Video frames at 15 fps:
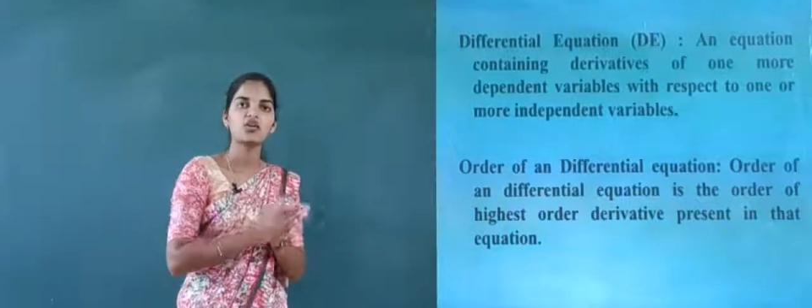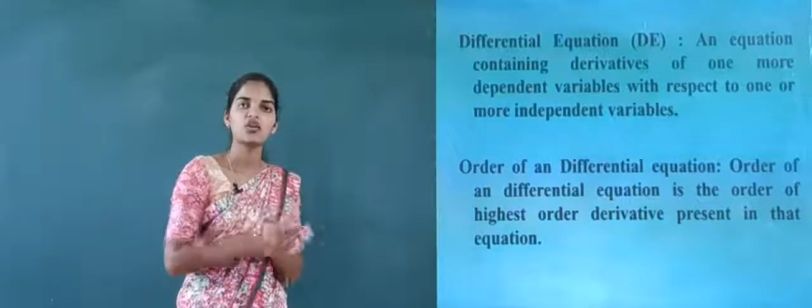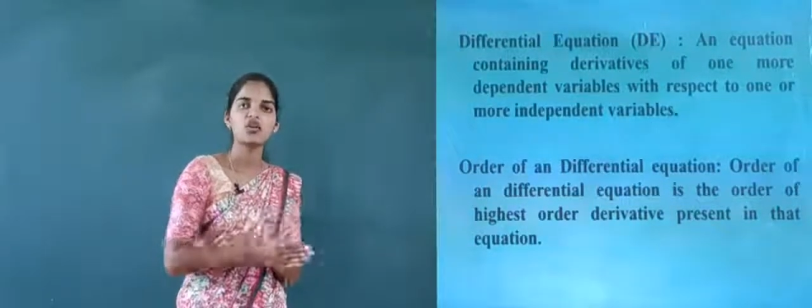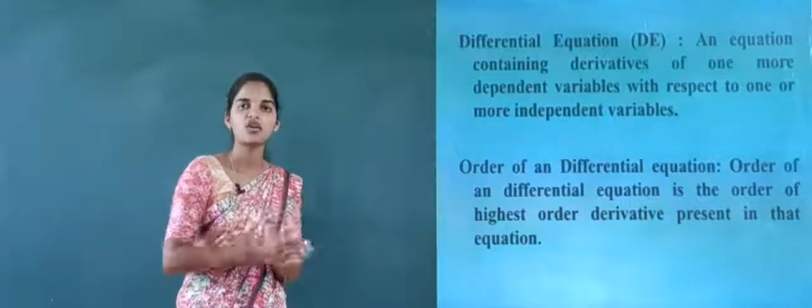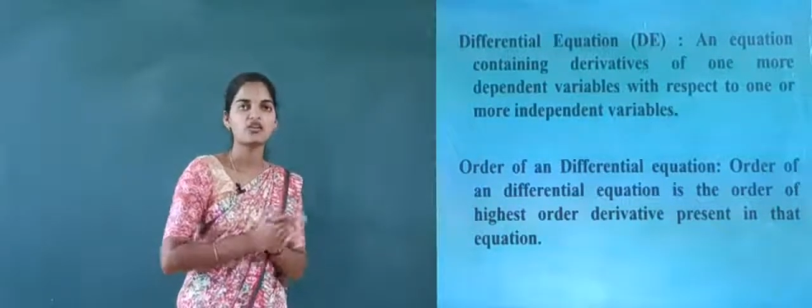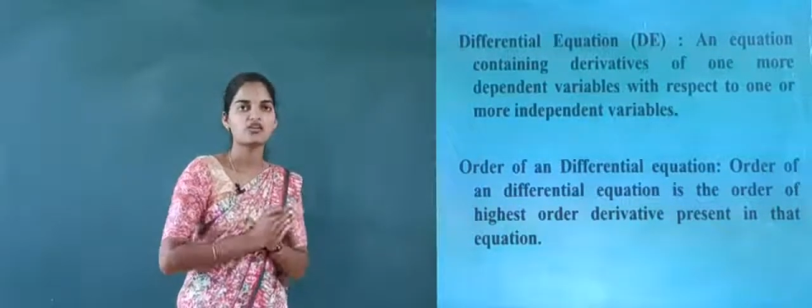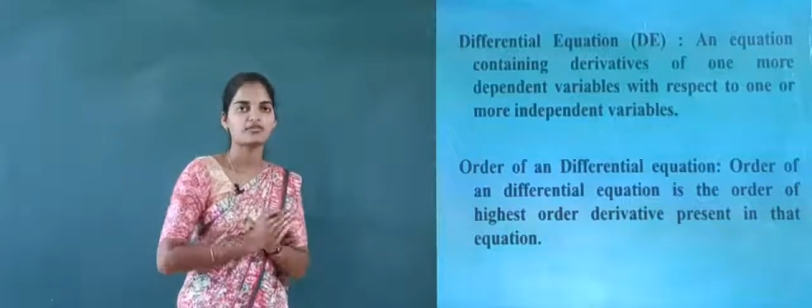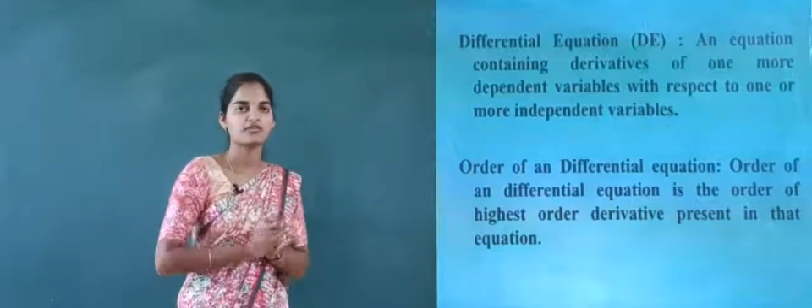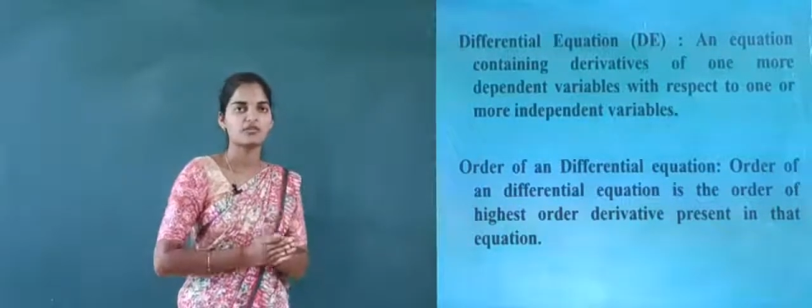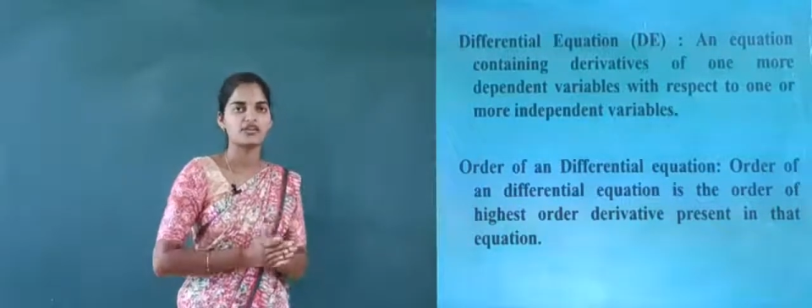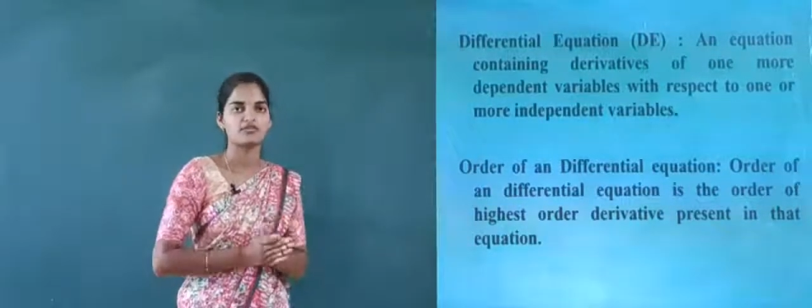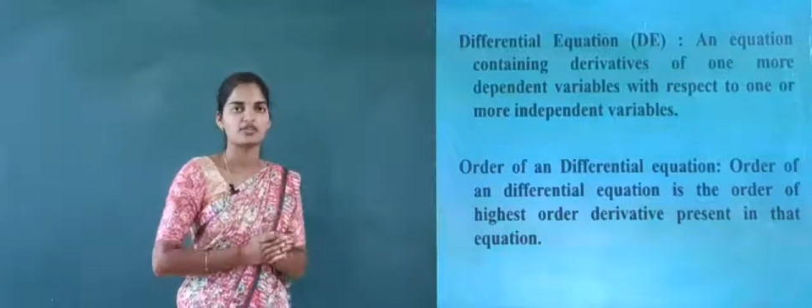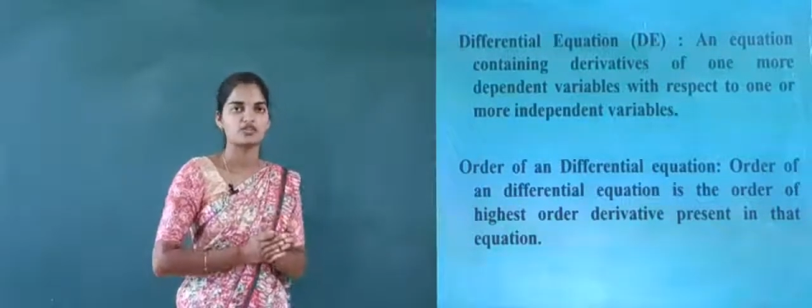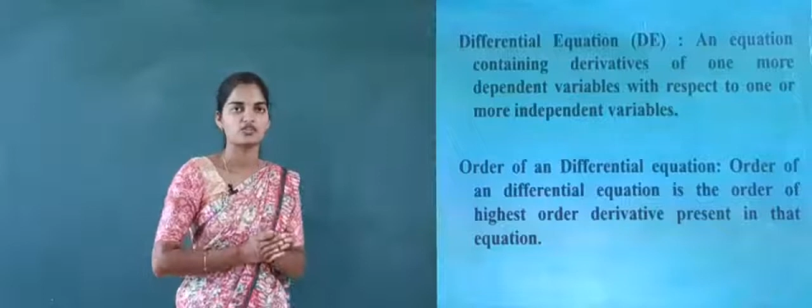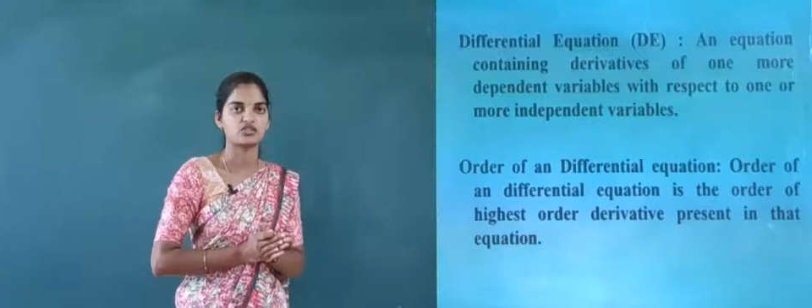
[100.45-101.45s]
order of a
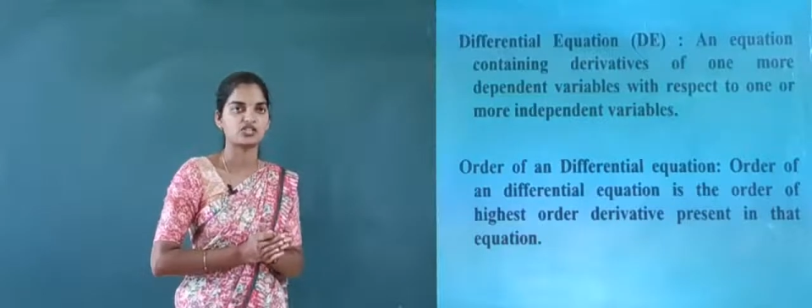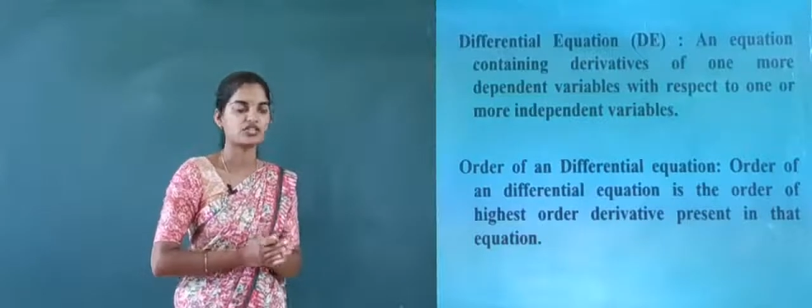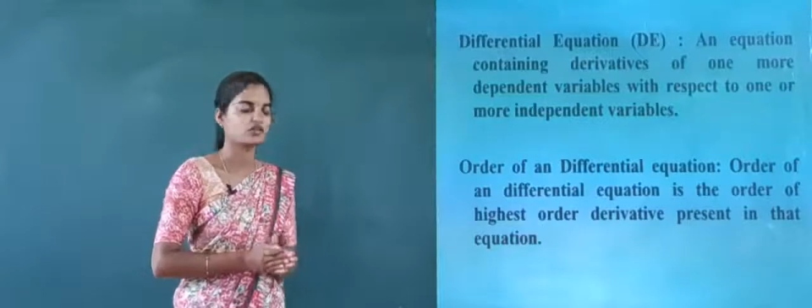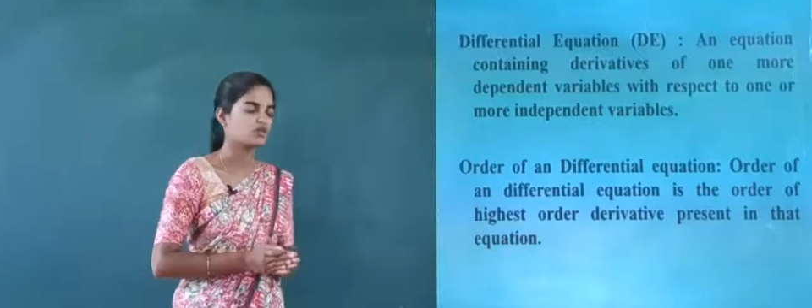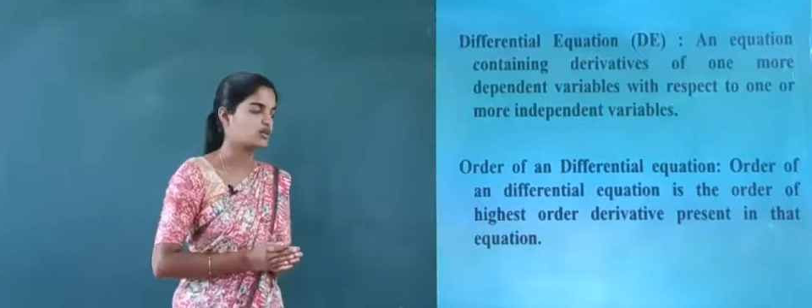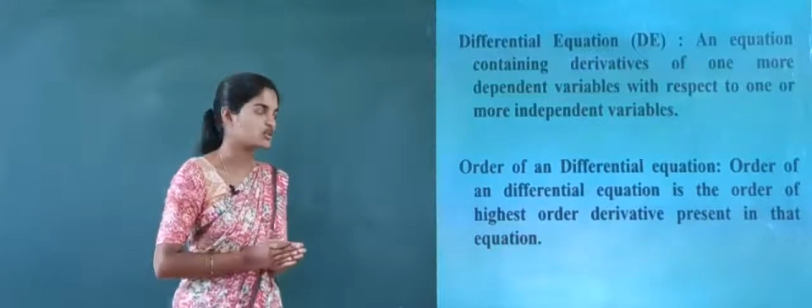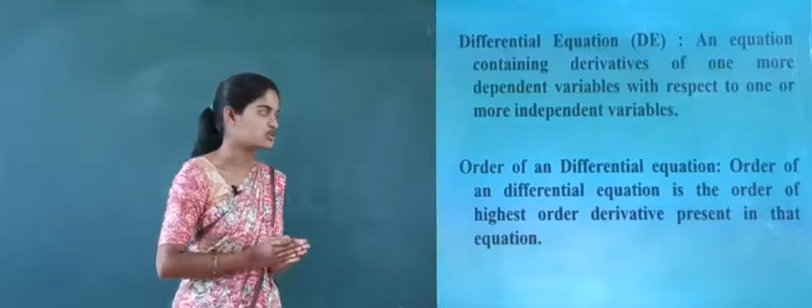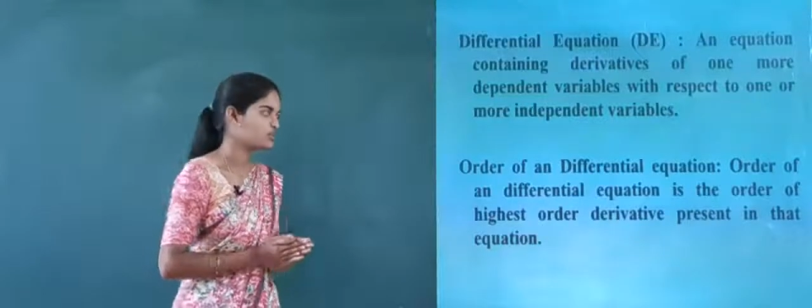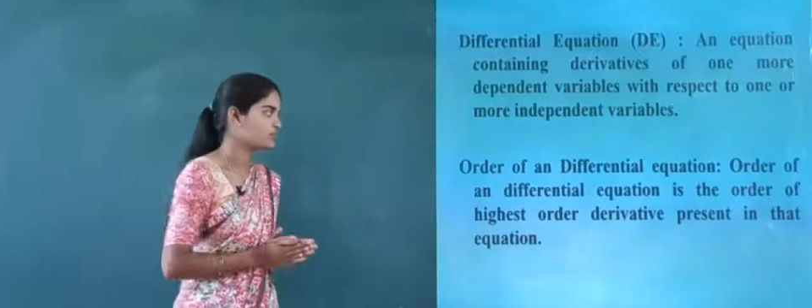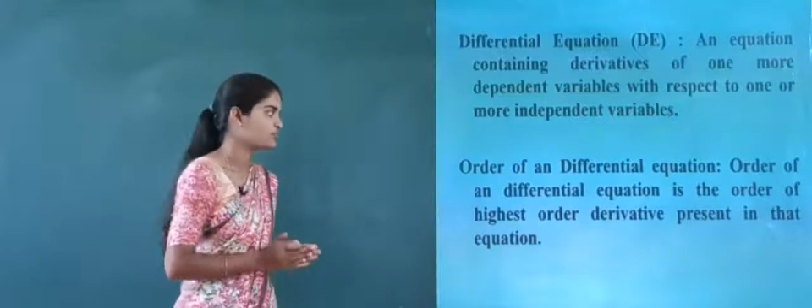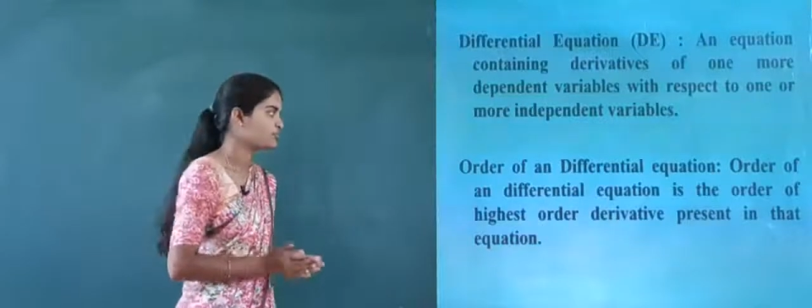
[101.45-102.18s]
differential equation.